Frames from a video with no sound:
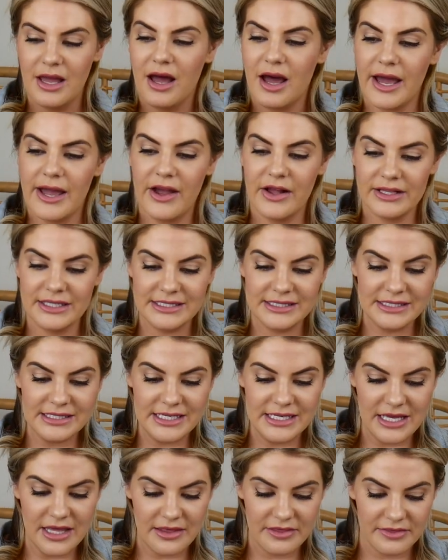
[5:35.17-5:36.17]
I
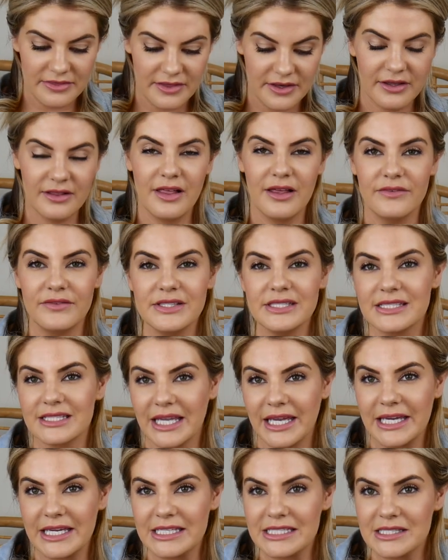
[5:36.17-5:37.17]
honestly, the glove is
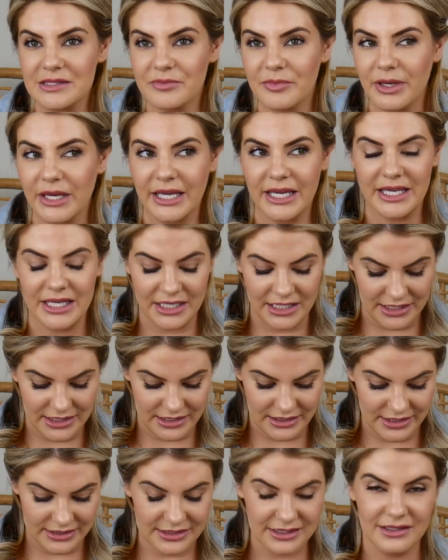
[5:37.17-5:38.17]
nice, but
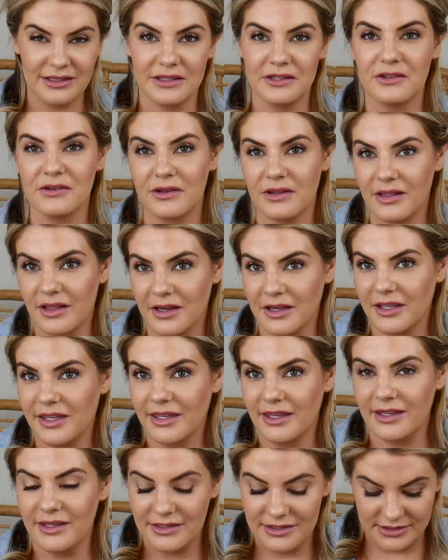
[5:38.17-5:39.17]
it's a little
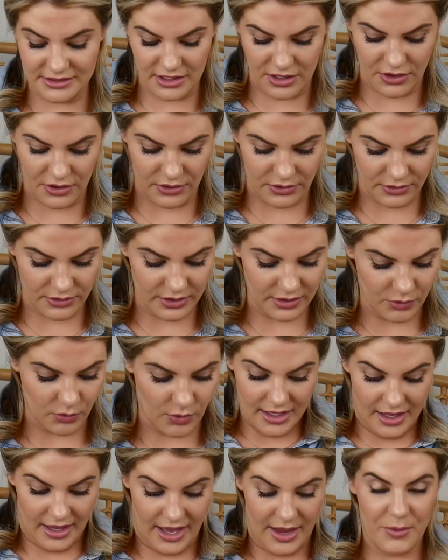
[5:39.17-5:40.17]
clunky. So
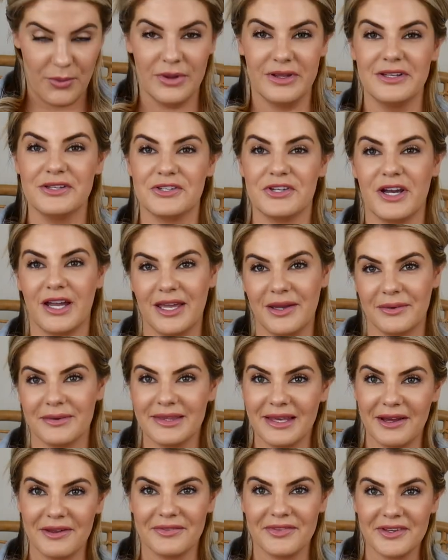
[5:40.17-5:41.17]
I want to try it
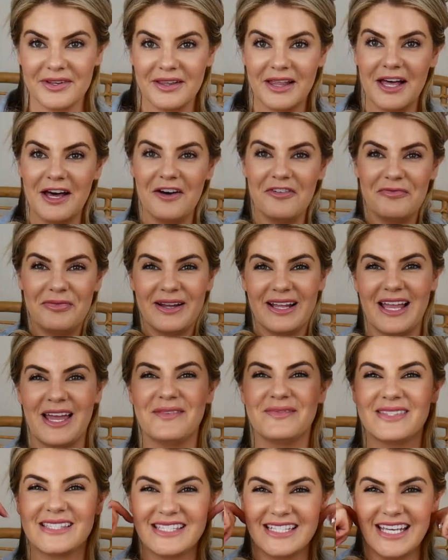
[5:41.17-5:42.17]
without the glove, but
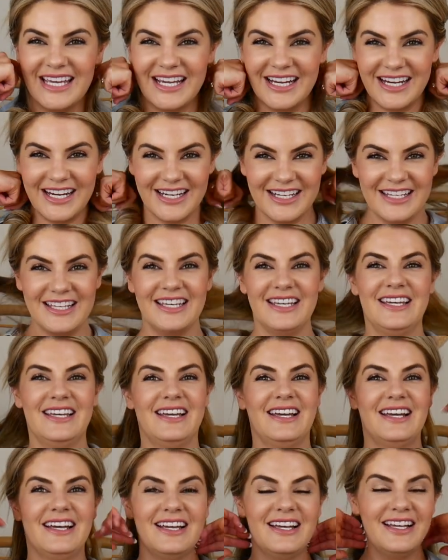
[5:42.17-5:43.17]
I'm scared.
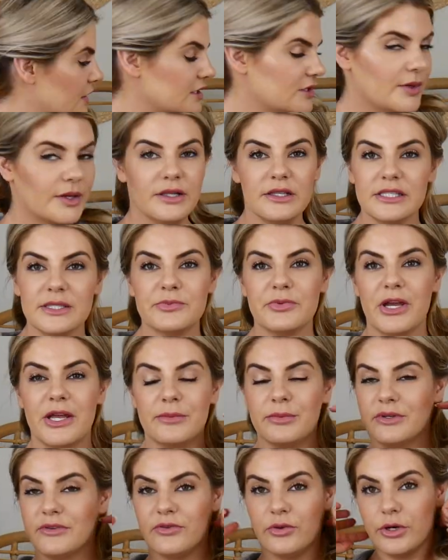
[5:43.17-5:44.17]
So I don't spray
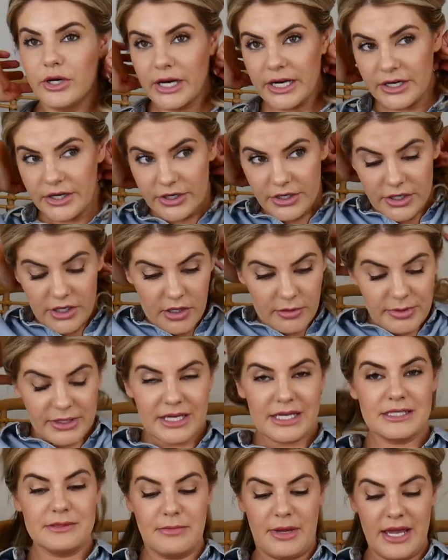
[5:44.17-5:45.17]
before I curl
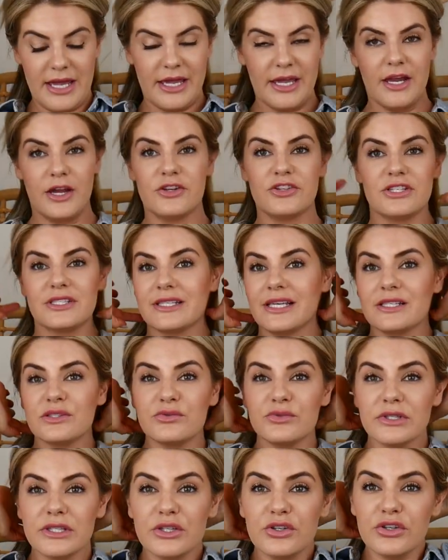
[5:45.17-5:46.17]
because my hair just
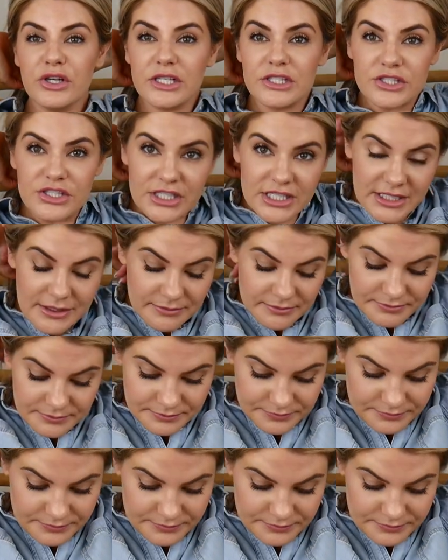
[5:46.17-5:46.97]
gets really crunchy.